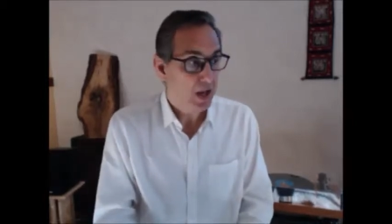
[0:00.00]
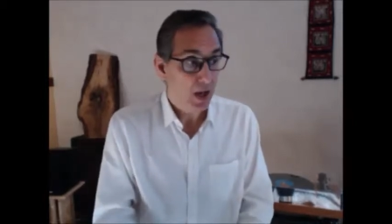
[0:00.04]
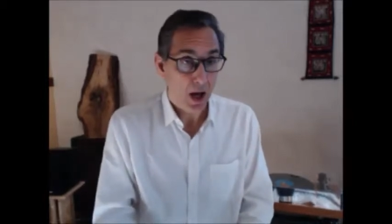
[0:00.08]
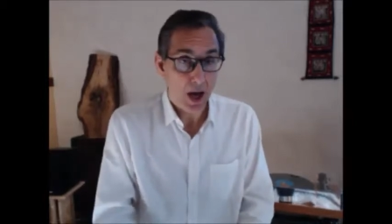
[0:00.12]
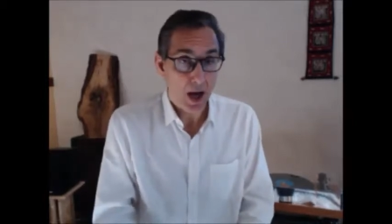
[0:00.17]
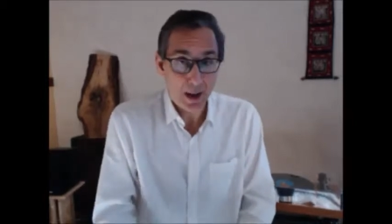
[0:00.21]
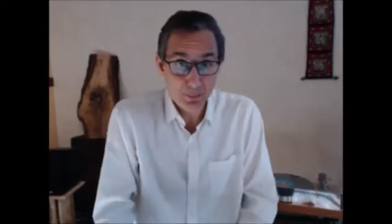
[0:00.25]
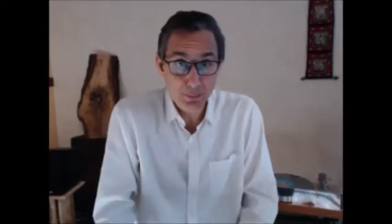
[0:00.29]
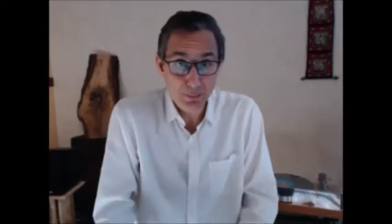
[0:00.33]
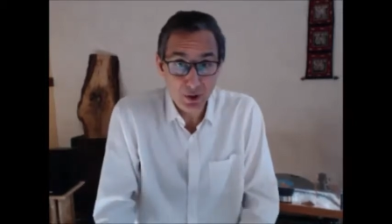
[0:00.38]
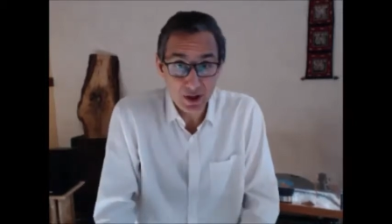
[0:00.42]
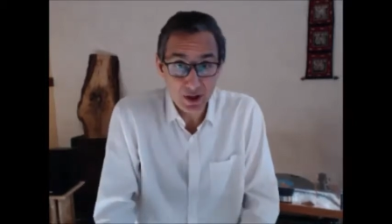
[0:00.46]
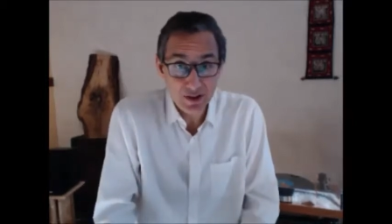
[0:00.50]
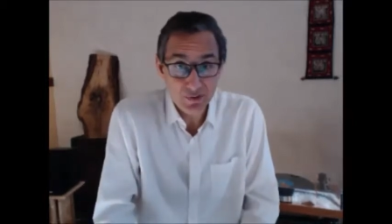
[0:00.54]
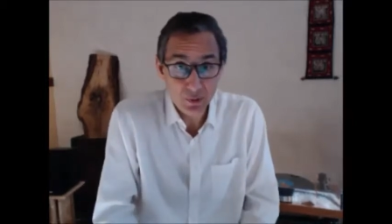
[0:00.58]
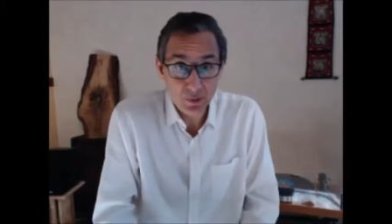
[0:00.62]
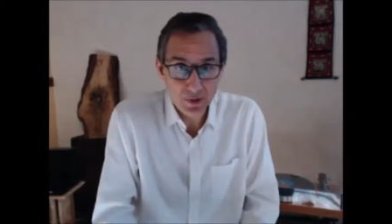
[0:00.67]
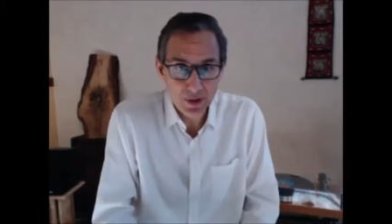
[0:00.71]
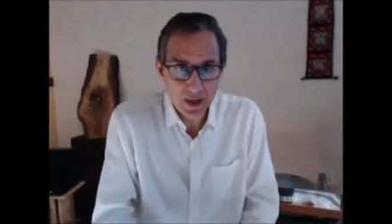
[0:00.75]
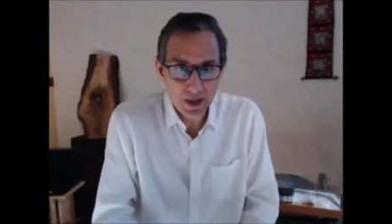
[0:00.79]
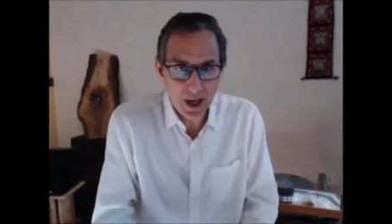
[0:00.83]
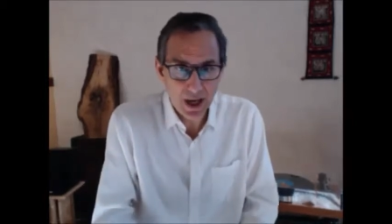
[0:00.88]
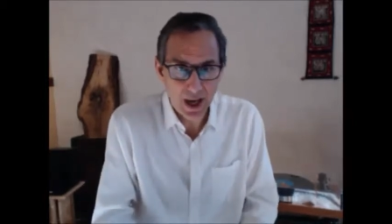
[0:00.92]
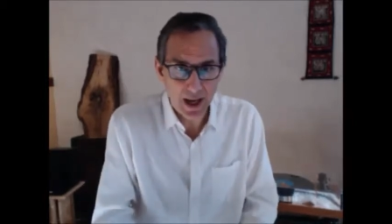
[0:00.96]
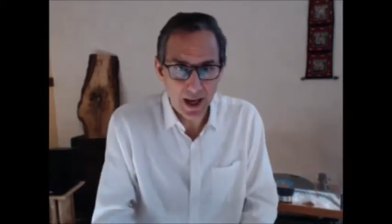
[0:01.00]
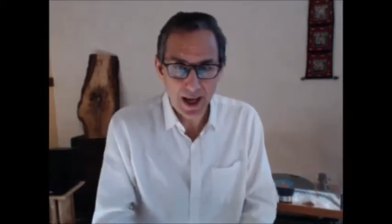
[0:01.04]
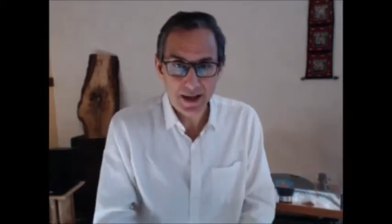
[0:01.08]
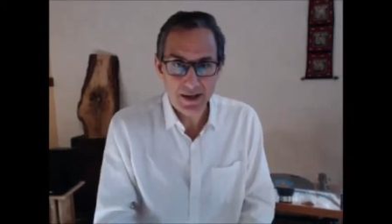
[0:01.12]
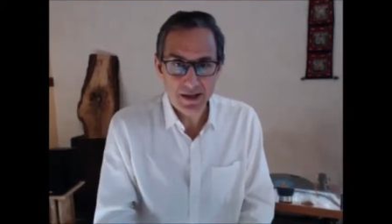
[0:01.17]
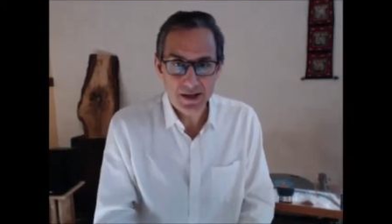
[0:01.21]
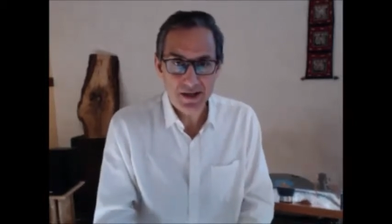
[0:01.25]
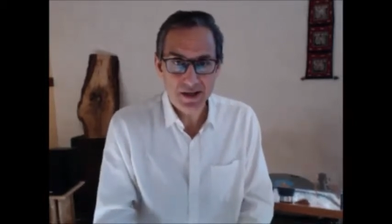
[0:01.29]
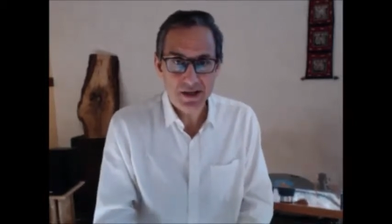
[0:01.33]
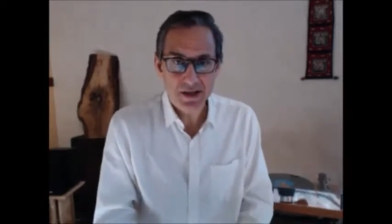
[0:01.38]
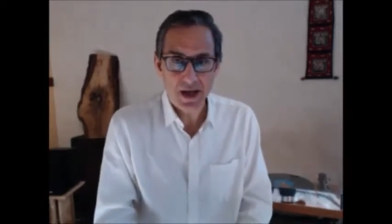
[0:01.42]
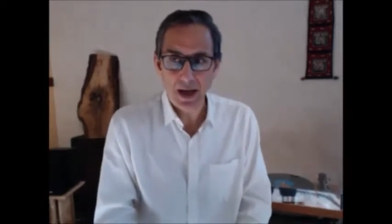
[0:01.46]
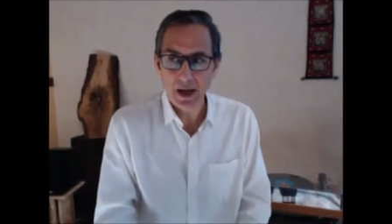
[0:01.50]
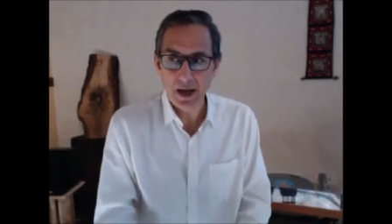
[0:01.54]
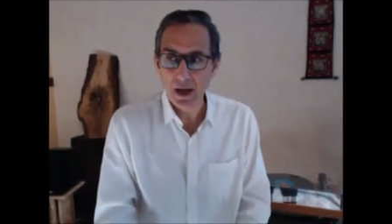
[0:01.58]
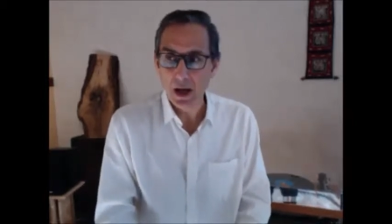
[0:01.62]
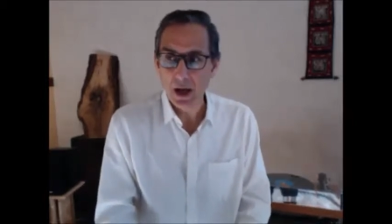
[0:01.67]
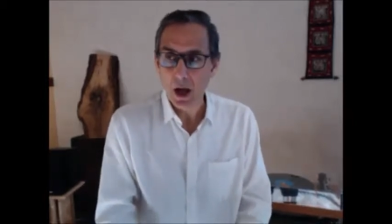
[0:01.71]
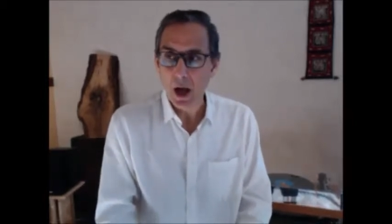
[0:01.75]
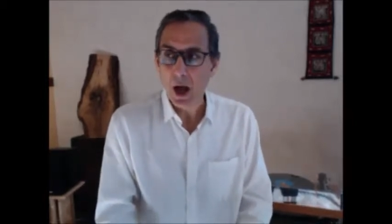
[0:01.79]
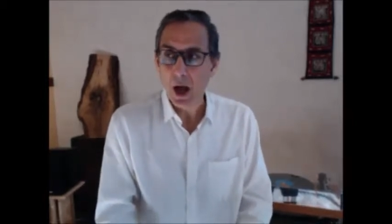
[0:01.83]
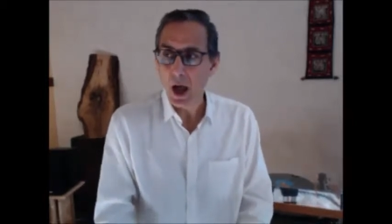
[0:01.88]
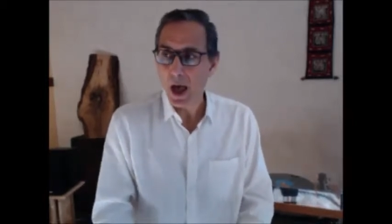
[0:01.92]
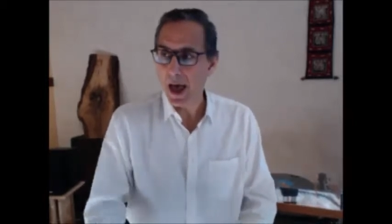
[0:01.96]
I believe what the guy had to say.
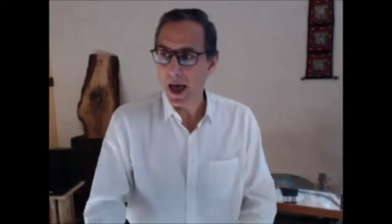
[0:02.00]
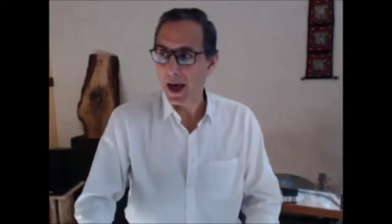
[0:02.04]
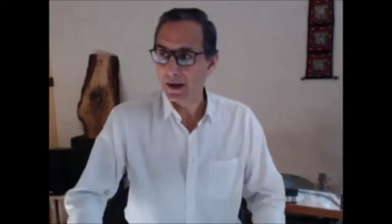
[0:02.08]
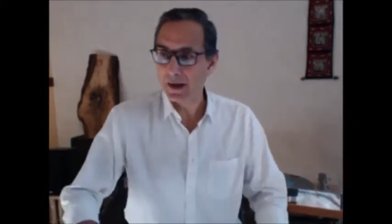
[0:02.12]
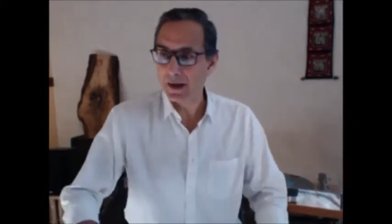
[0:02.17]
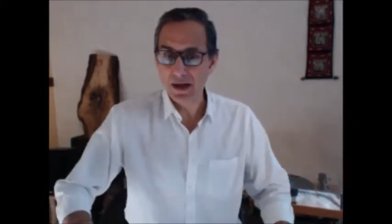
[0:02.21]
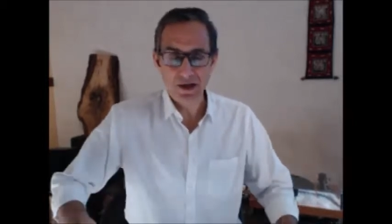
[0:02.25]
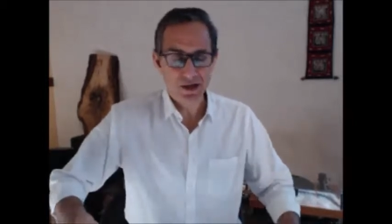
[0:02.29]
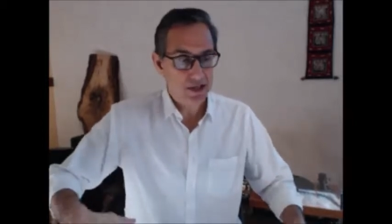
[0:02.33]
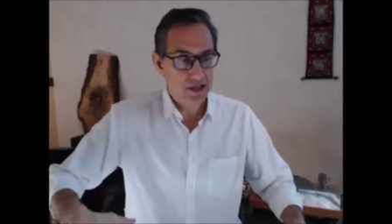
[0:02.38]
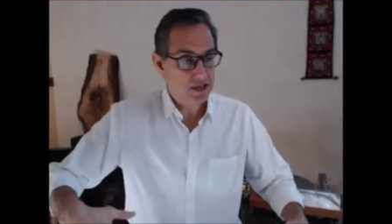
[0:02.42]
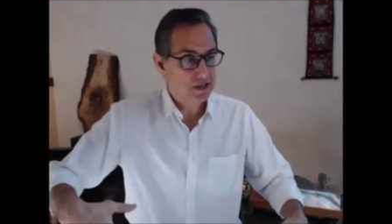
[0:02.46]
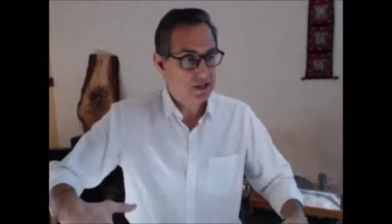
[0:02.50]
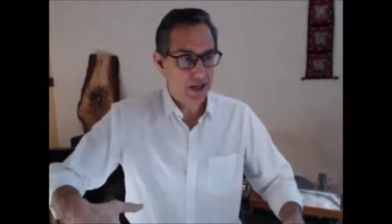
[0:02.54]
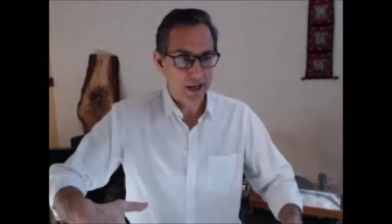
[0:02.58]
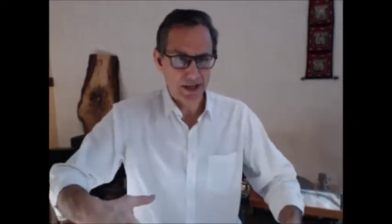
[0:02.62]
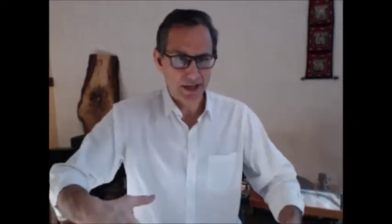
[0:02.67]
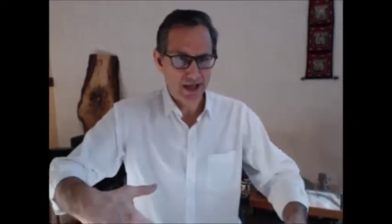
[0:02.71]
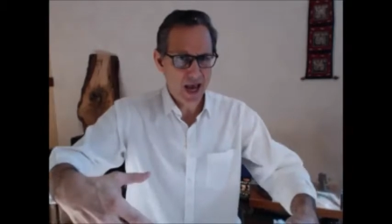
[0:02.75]
And he says, like,